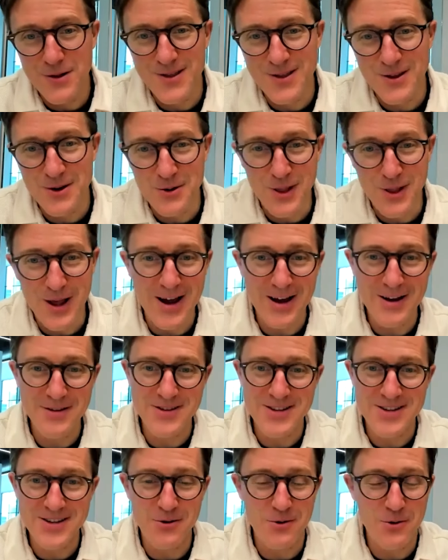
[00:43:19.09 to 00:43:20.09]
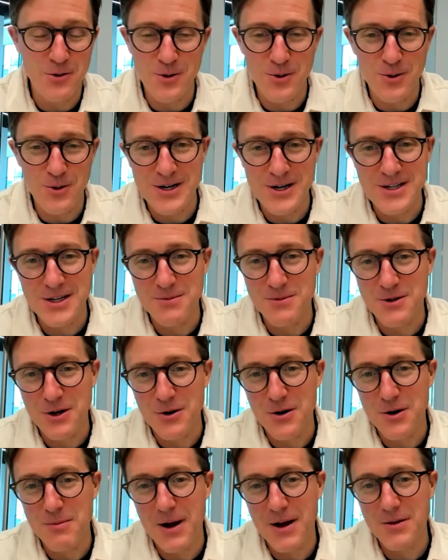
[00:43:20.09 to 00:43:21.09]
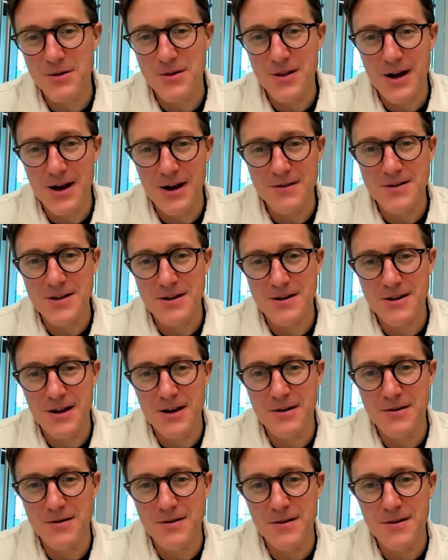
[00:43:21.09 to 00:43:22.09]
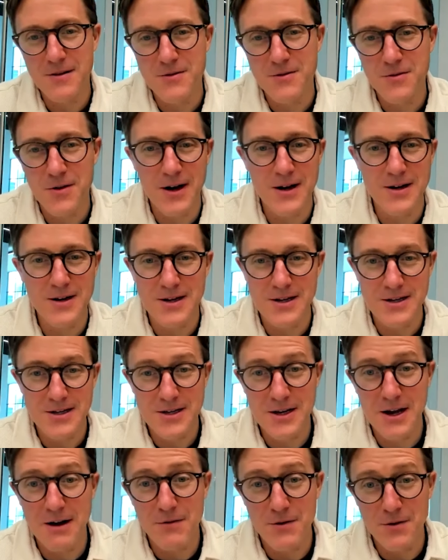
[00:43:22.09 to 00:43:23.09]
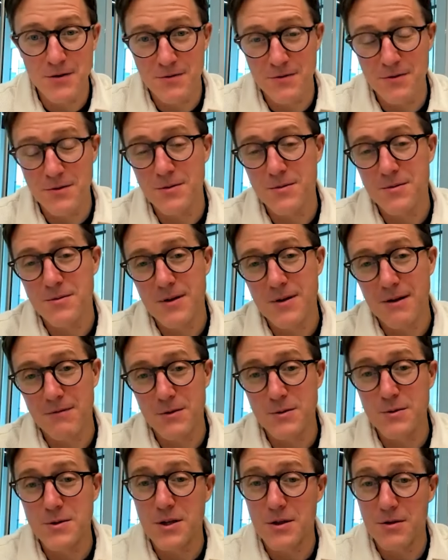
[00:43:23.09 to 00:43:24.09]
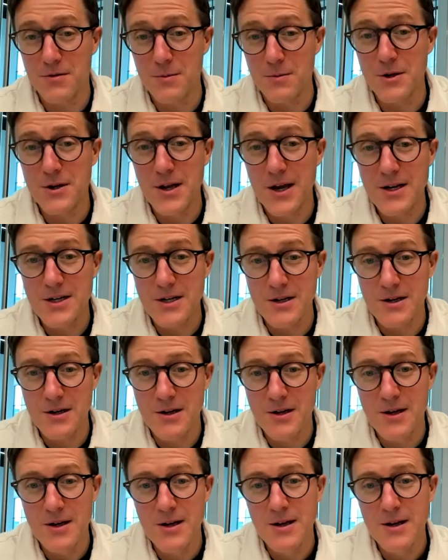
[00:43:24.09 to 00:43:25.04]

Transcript: their lives, or organisms are going about their lives and, and trying to discover through evolution, through mutation,